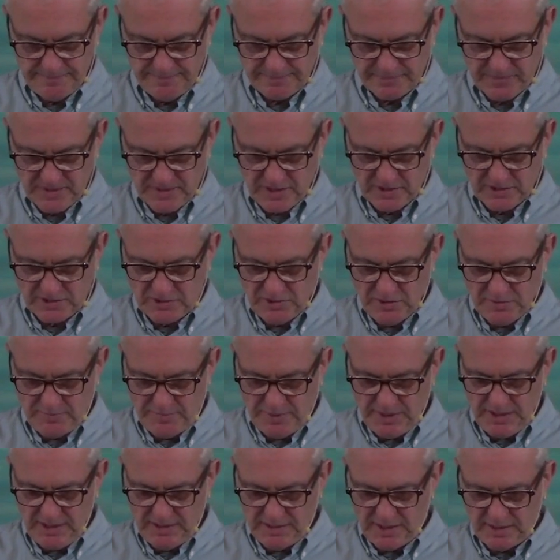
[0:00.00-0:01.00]
It could
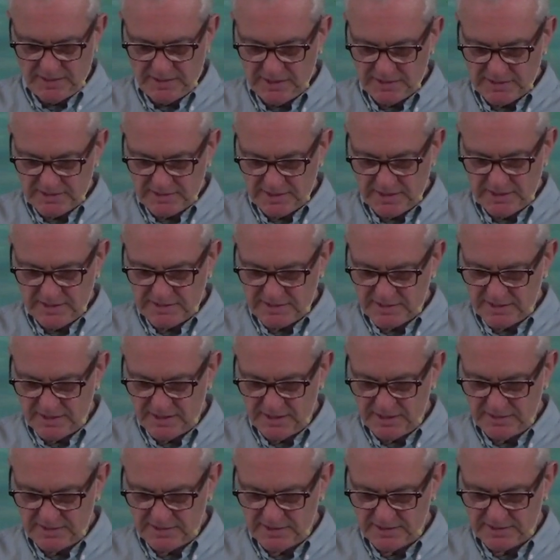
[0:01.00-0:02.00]
be that this
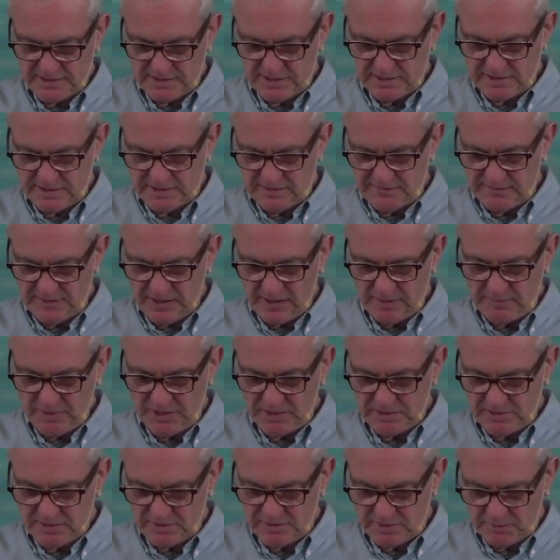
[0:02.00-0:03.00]
incident is the
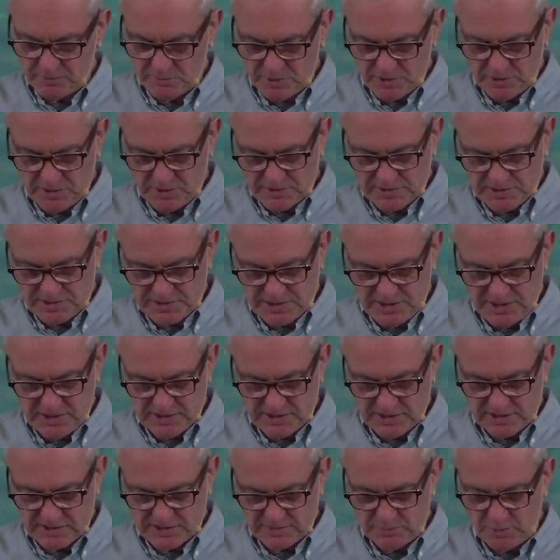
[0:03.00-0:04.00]
development of the words
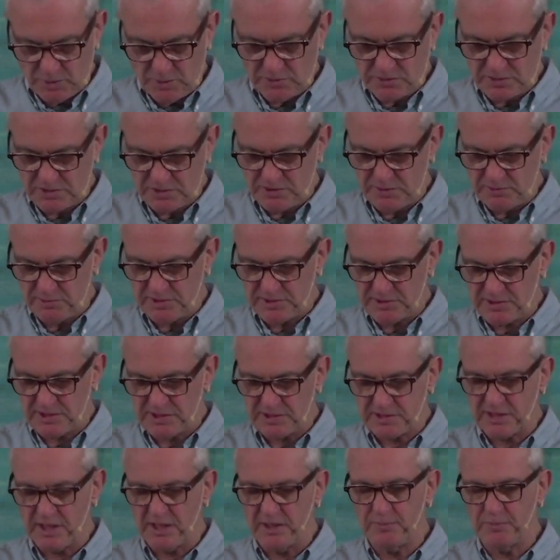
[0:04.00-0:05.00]
Jesus spoke to his
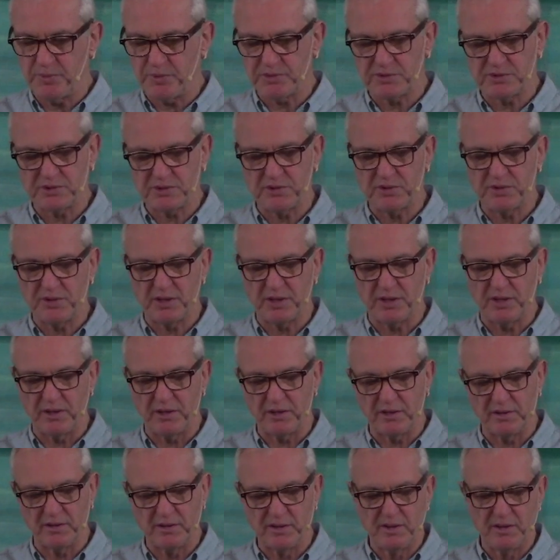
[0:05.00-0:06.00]
disciples
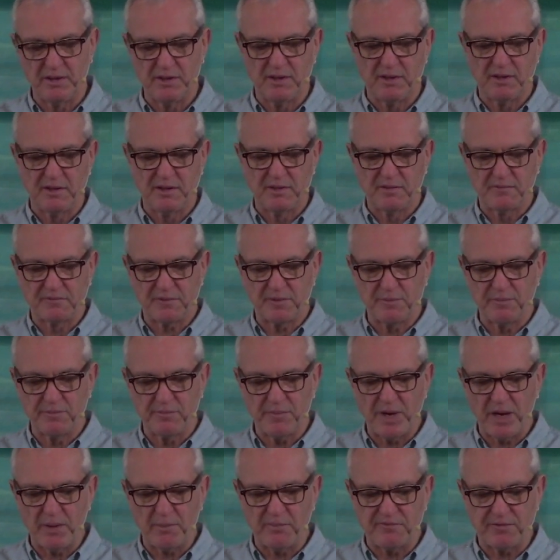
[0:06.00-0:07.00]
earlier from
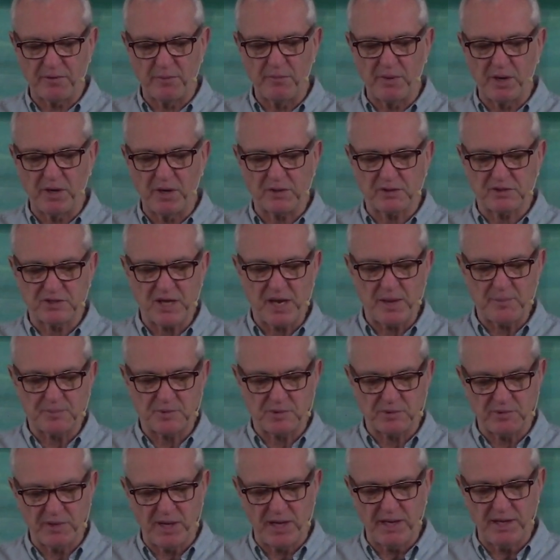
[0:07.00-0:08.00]
Mark
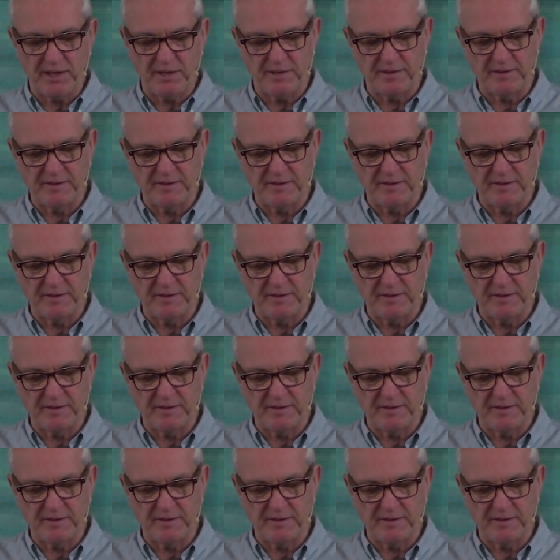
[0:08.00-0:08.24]
chapter 8.